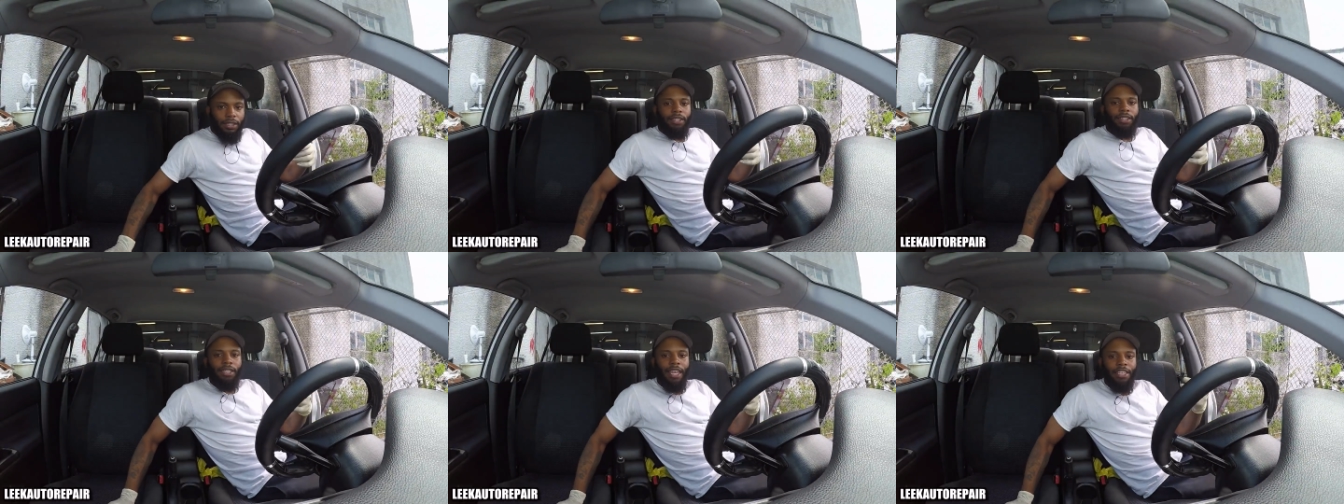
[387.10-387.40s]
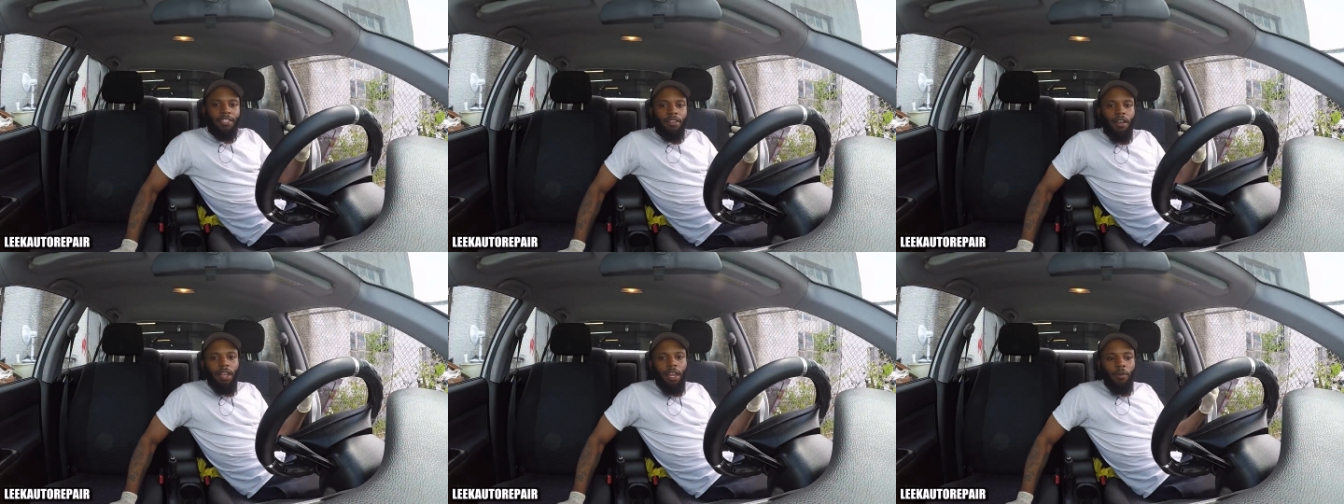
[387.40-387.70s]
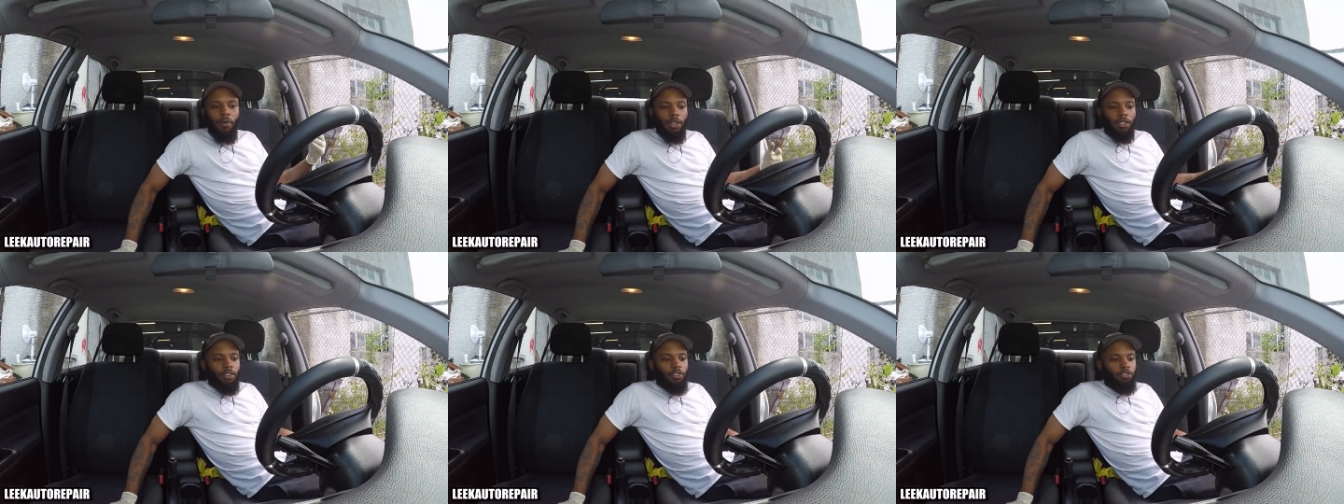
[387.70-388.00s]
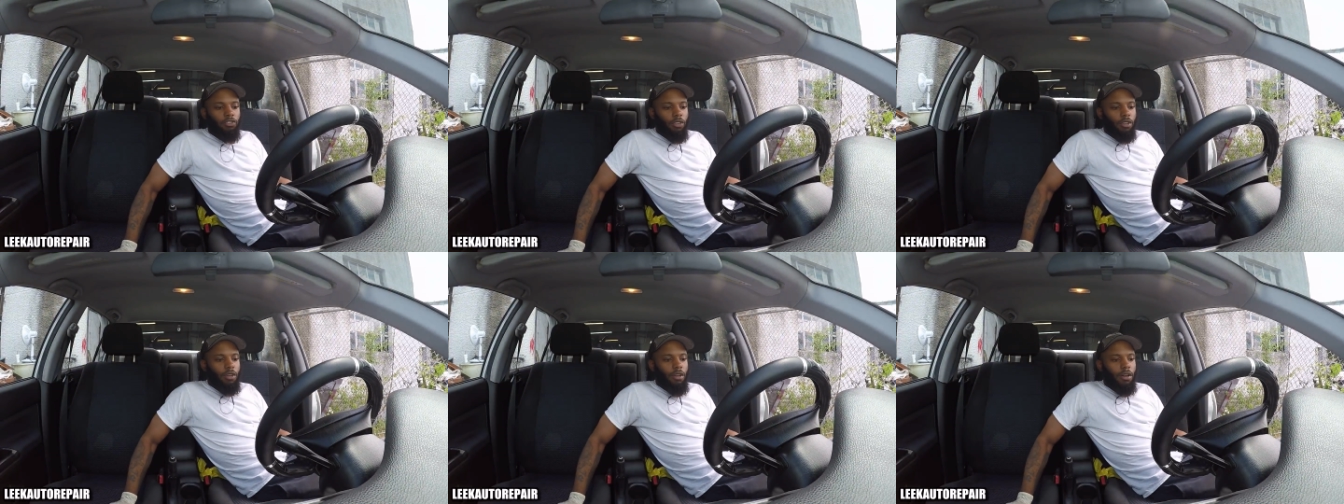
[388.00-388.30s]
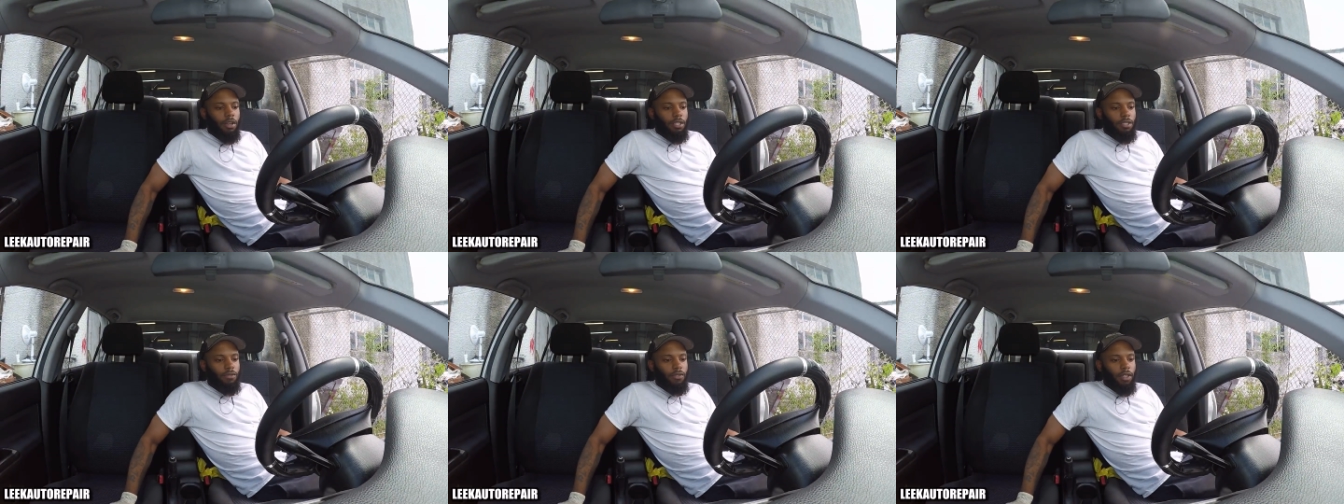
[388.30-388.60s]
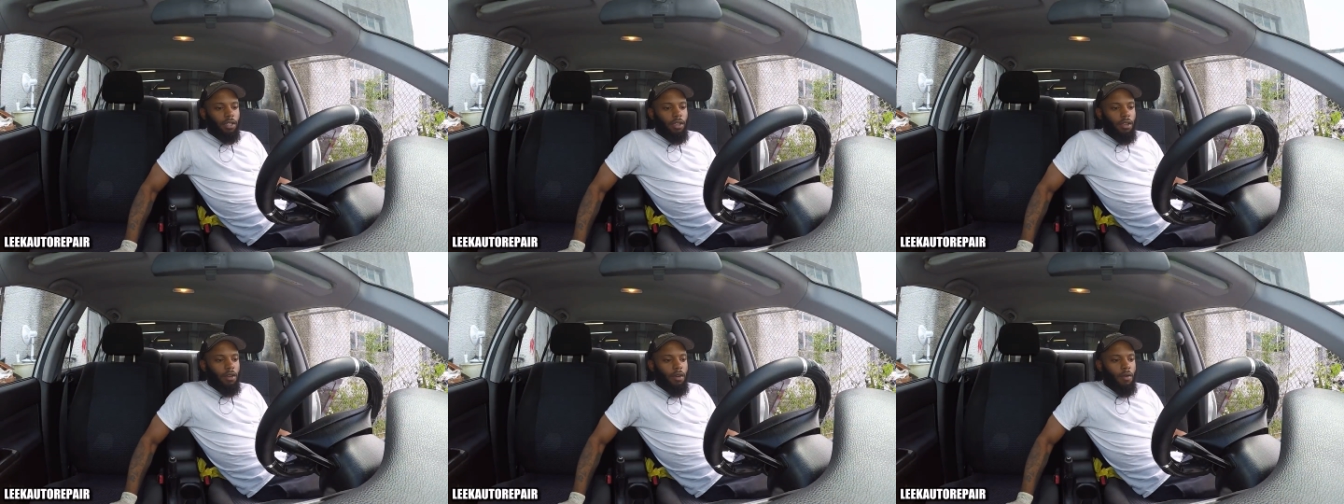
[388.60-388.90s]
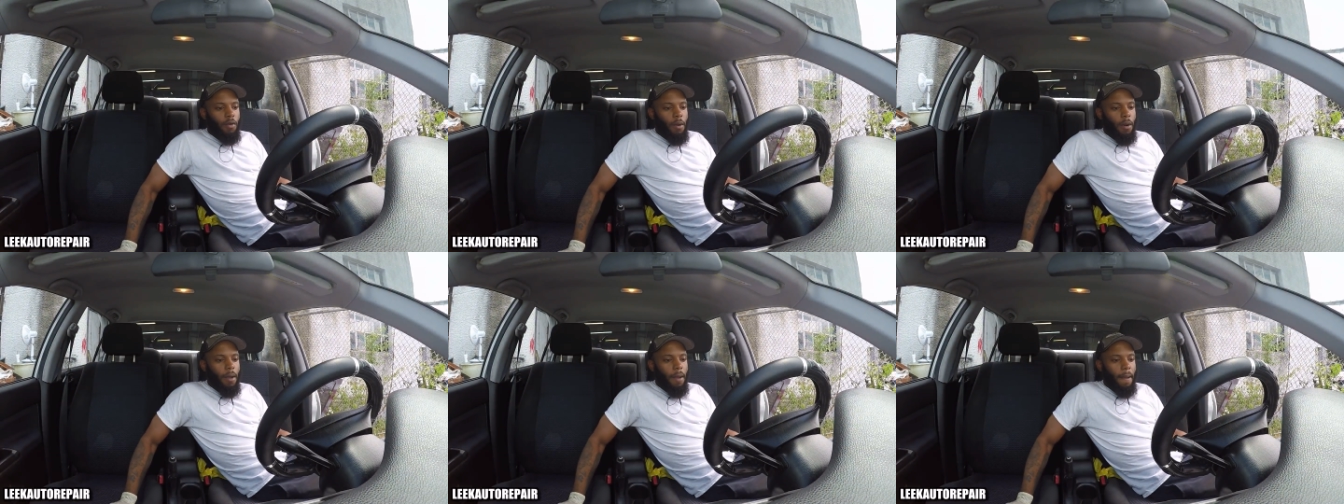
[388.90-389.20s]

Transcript: That's all I wanted to show you on this video.